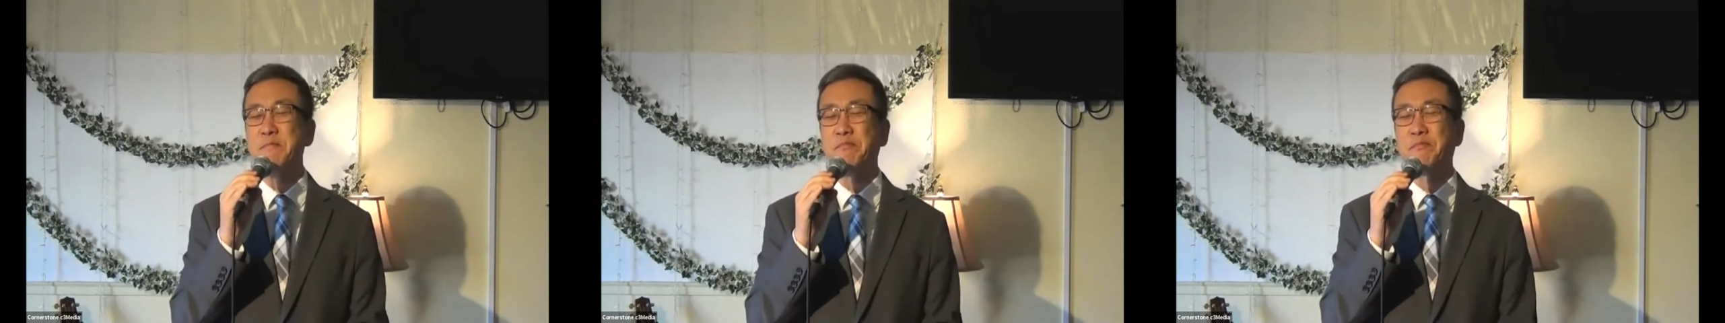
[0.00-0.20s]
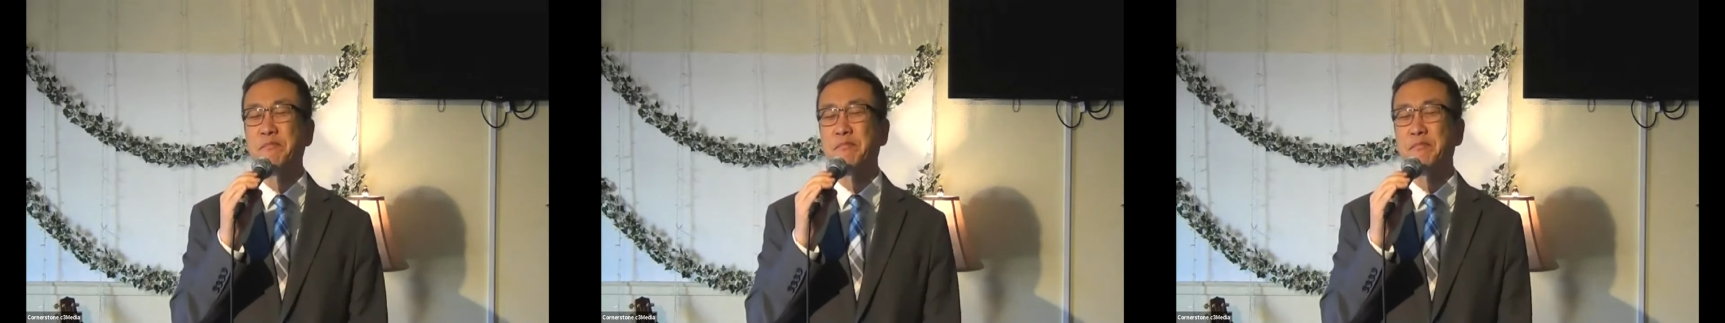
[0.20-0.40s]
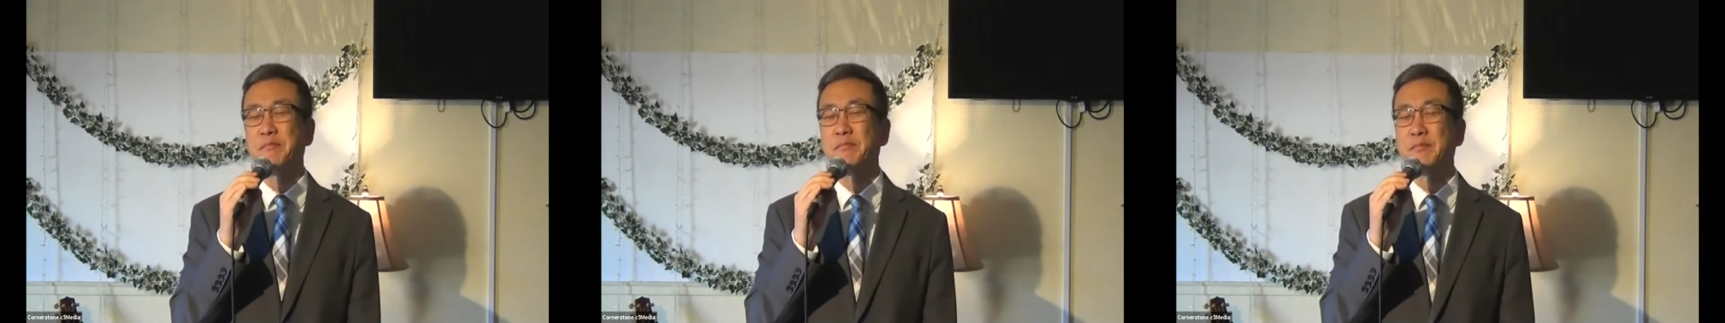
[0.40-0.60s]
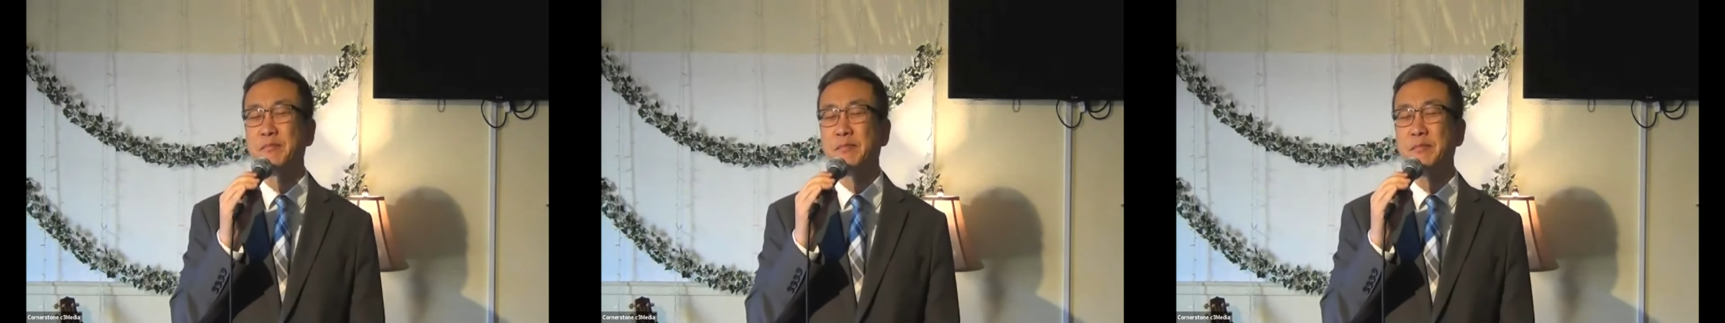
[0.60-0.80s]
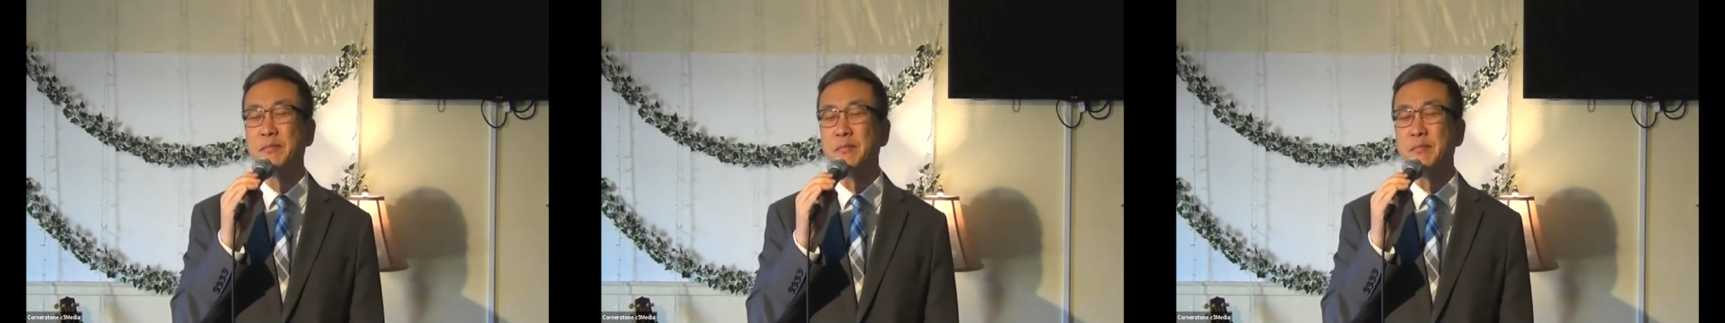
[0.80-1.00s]

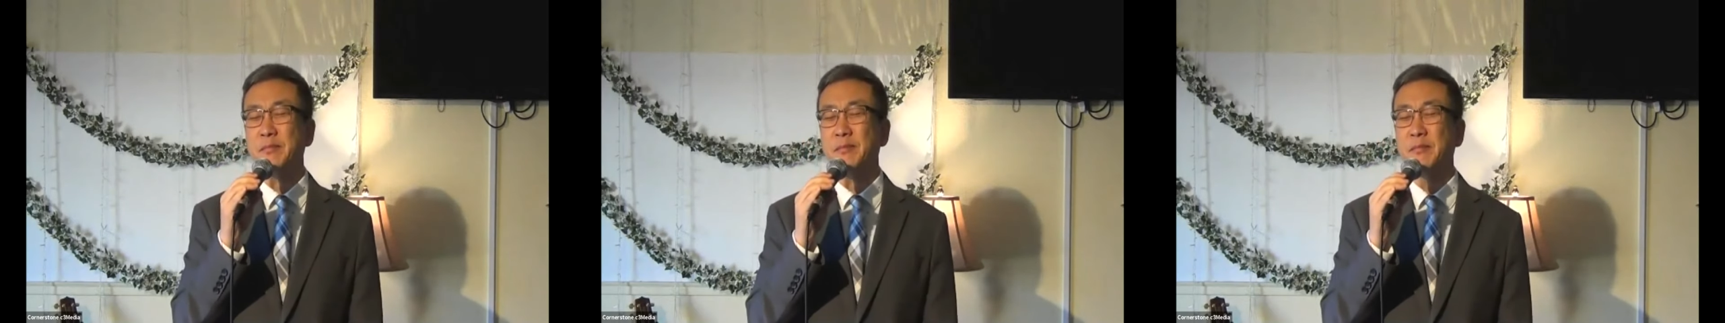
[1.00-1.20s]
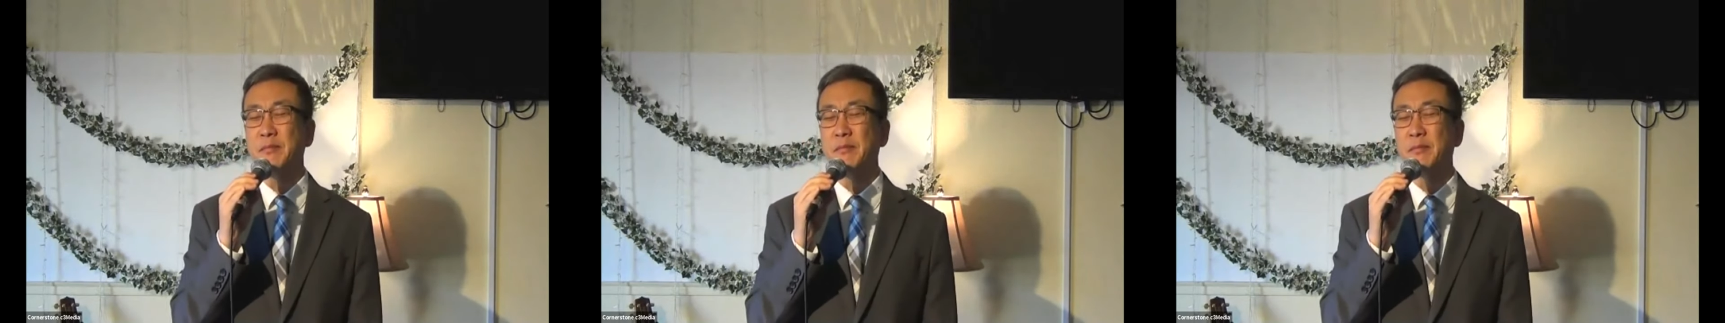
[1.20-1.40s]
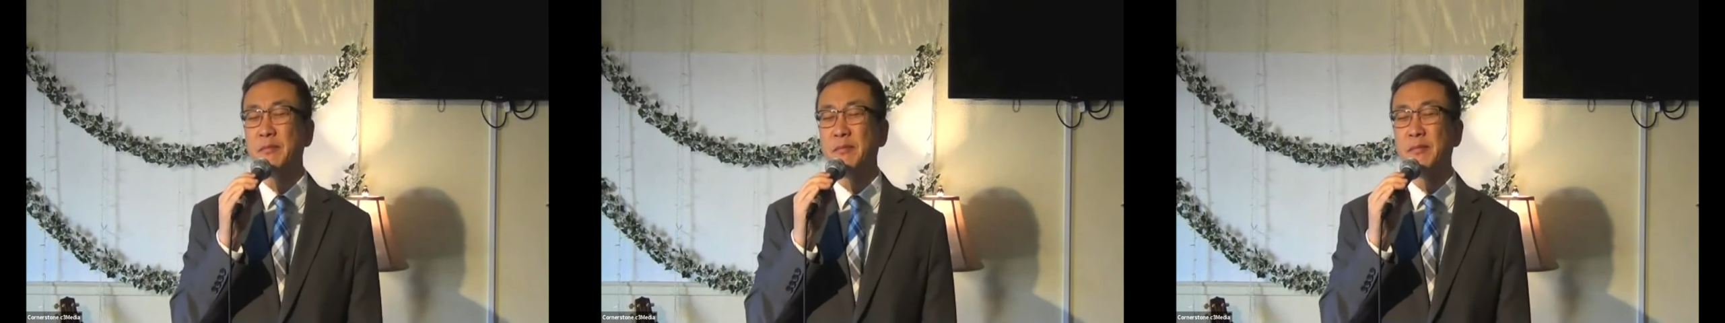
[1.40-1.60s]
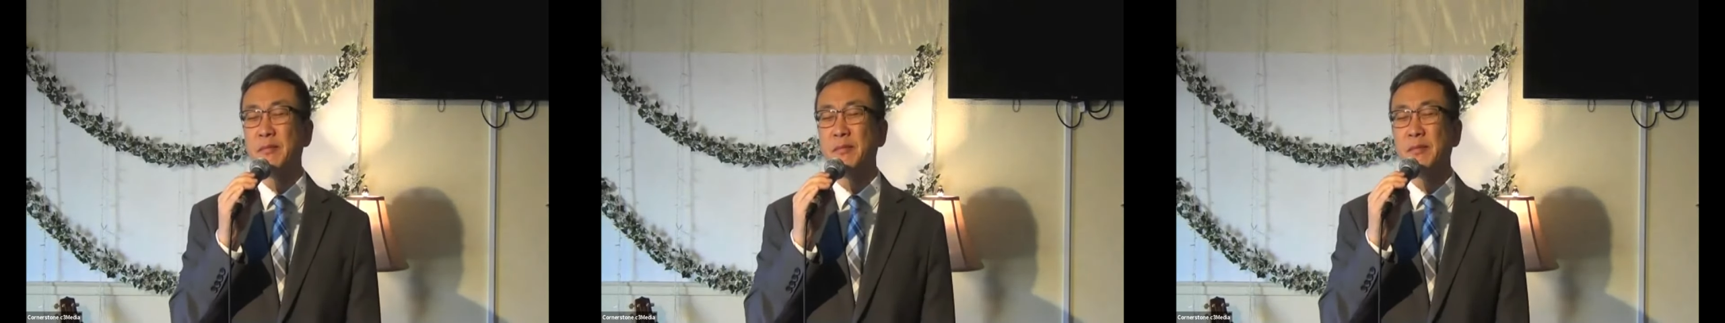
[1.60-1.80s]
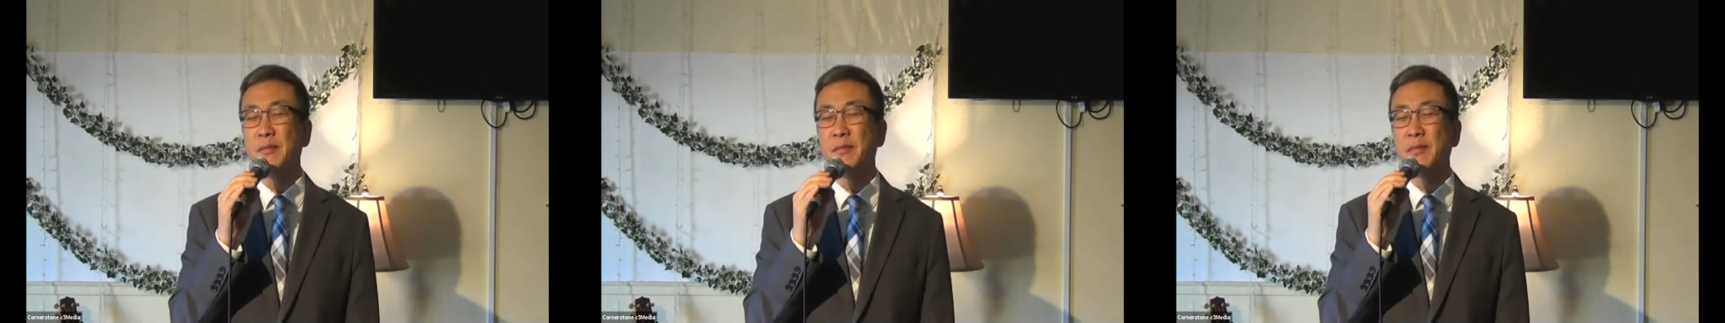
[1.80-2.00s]

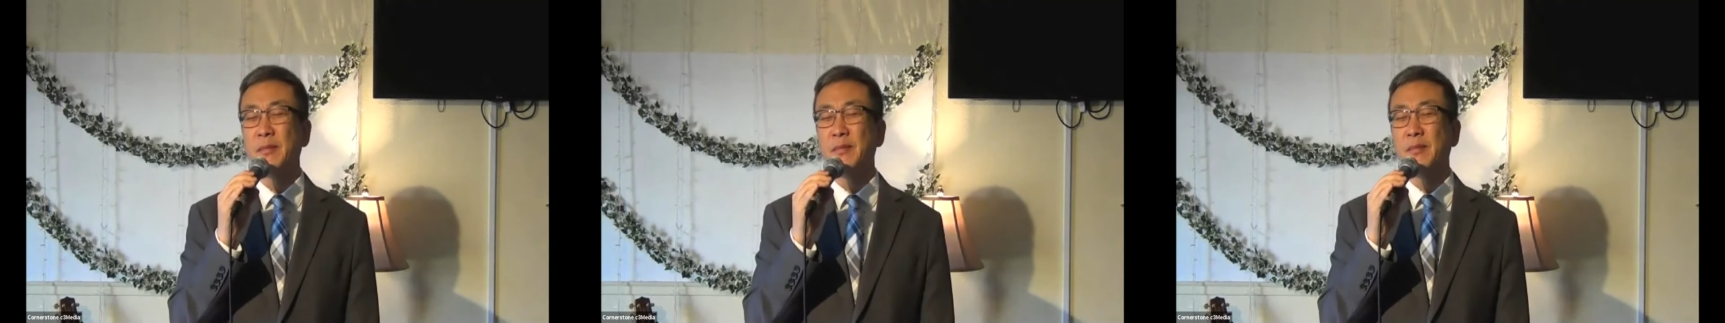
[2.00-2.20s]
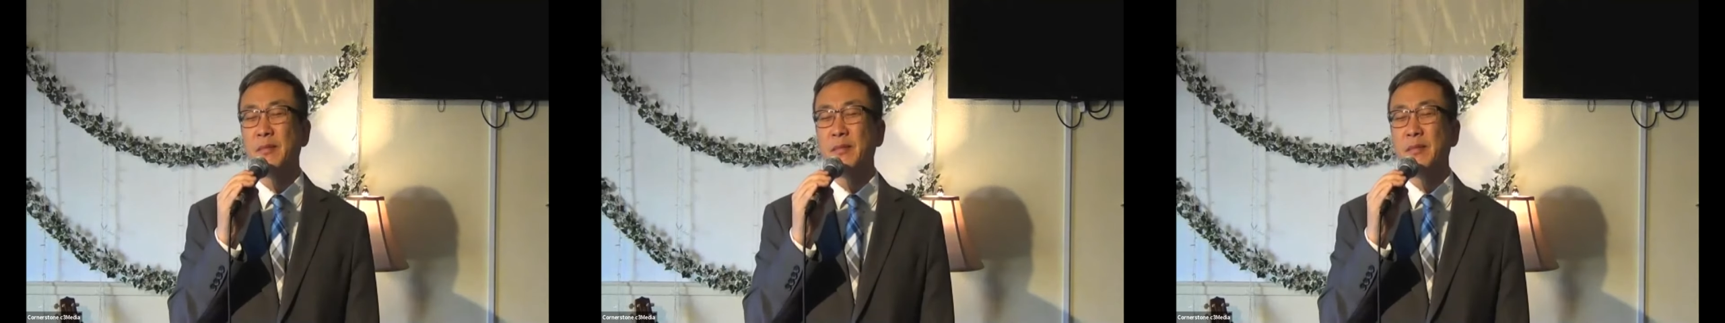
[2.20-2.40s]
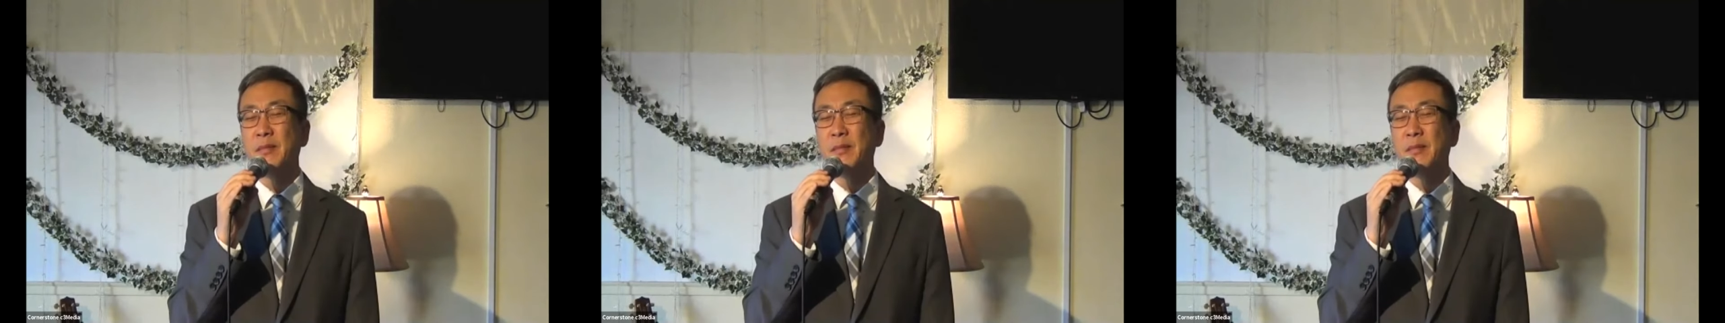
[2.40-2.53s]
Nobody speaks.